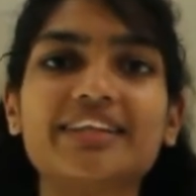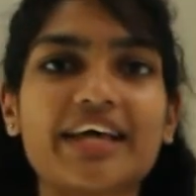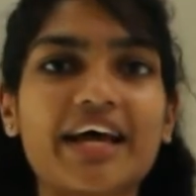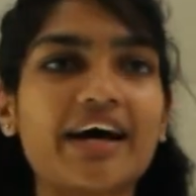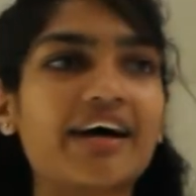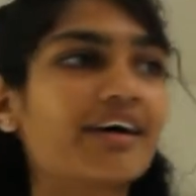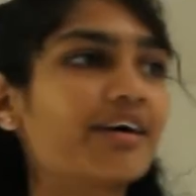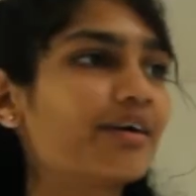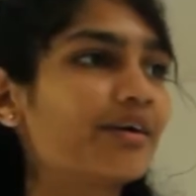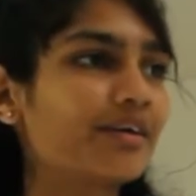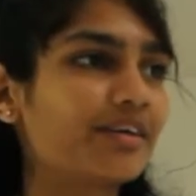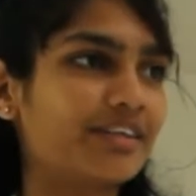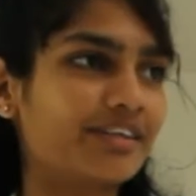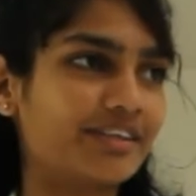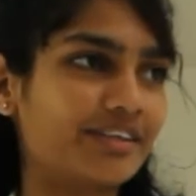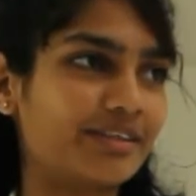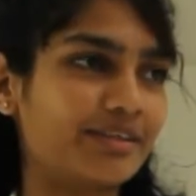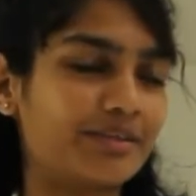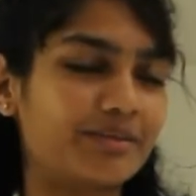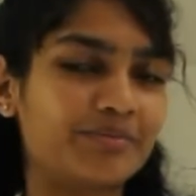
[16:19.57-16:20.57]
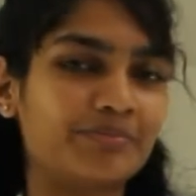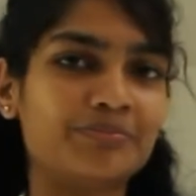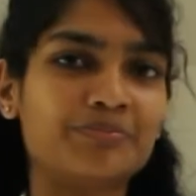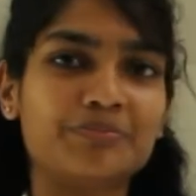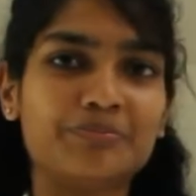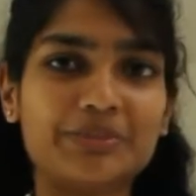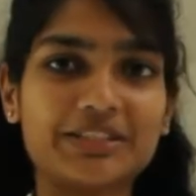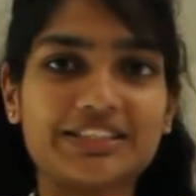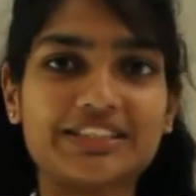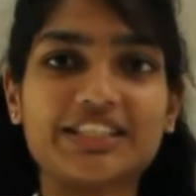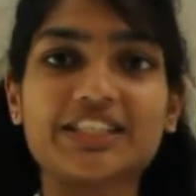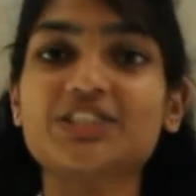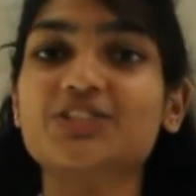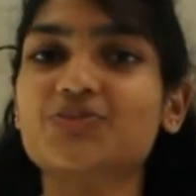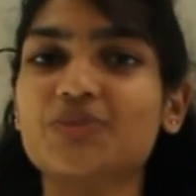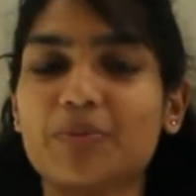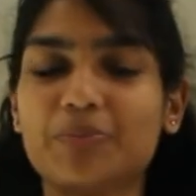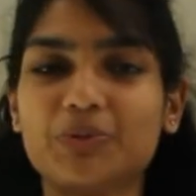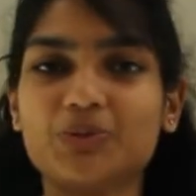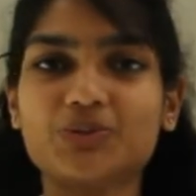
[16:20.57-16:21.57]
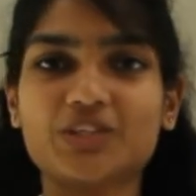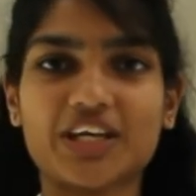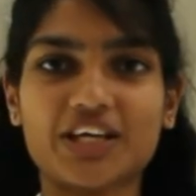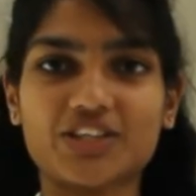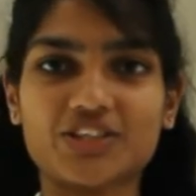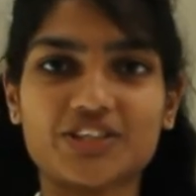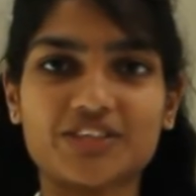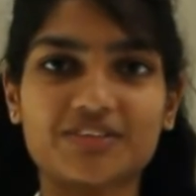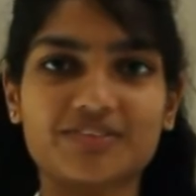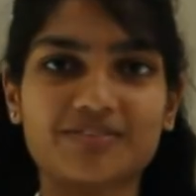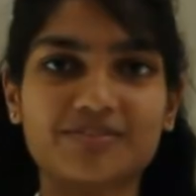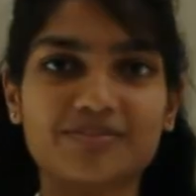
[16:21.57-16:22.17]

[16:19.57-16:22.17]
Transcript: their business reputation.